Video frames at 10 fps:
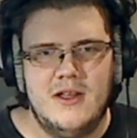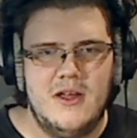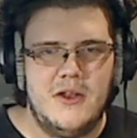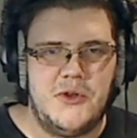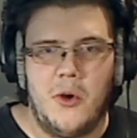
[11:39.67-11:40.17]

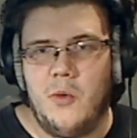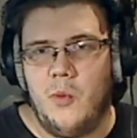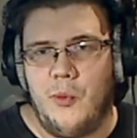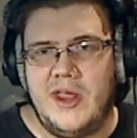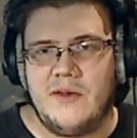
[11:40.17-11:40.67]
don't
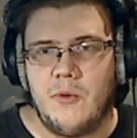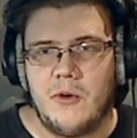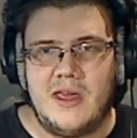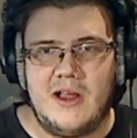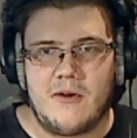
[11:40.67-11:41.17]
win where
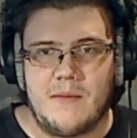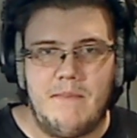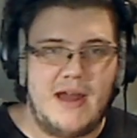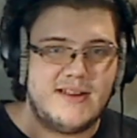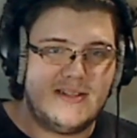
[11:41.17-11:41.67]
they are
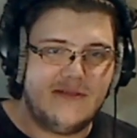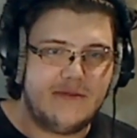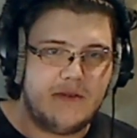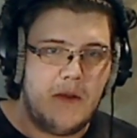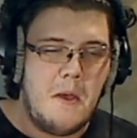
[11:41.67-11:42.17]

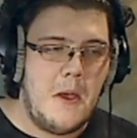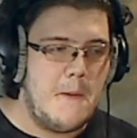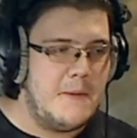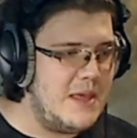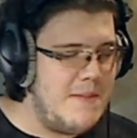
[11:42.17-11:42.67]
competitive,
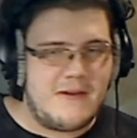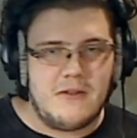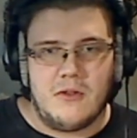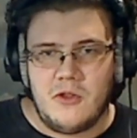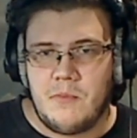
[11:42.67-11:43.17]
but they make
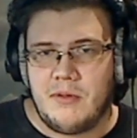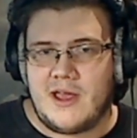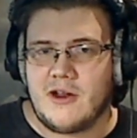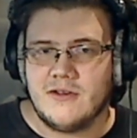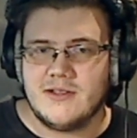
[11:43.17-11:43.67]
new
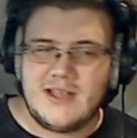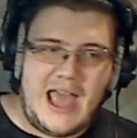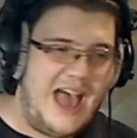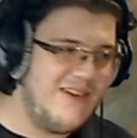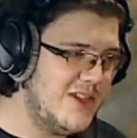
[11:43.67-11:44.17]
players
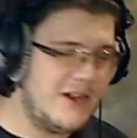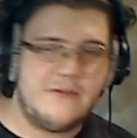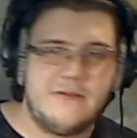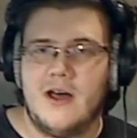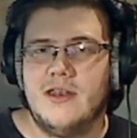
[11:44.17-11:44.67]
have a lot of
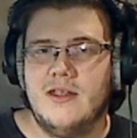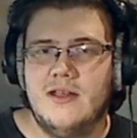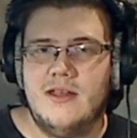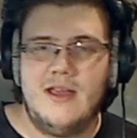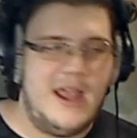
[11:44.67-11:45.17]
fun,
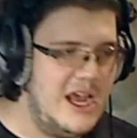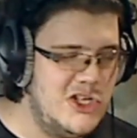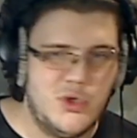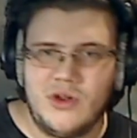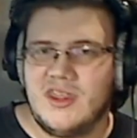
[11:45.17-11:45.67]

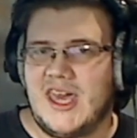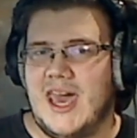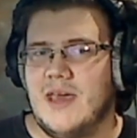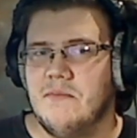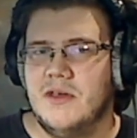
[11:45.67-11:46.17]
enjoy the
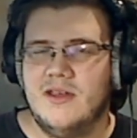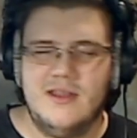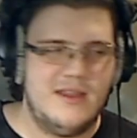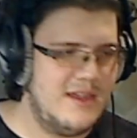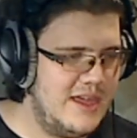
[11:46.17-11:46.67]
game,
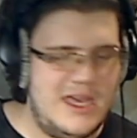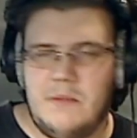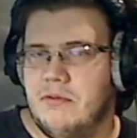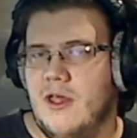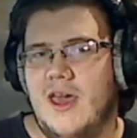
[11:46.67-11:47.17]
keep
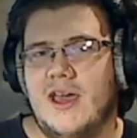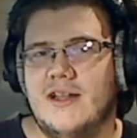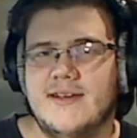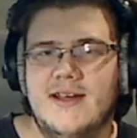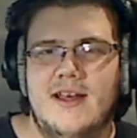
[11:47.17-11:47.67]
playing
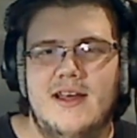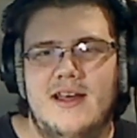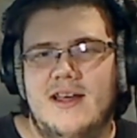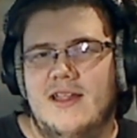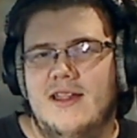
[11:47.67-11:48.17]
it.
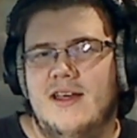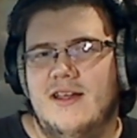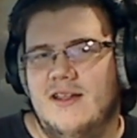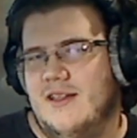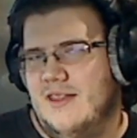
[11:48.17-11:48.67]

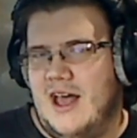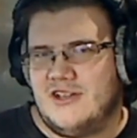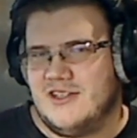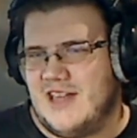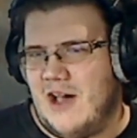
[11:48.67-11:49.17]
That's
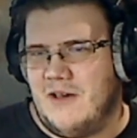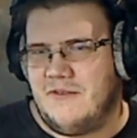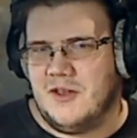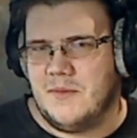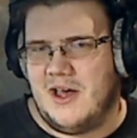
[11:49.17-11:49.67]
just how I
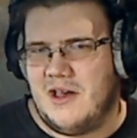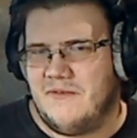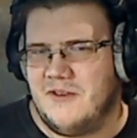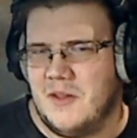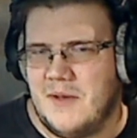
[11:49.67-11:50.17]
feel
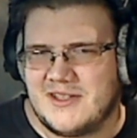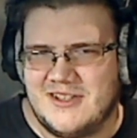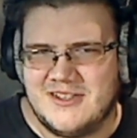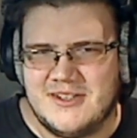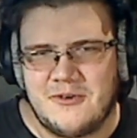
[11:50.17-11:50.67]
about
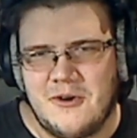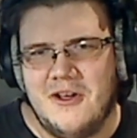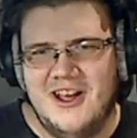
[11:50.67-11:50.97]
skills overall.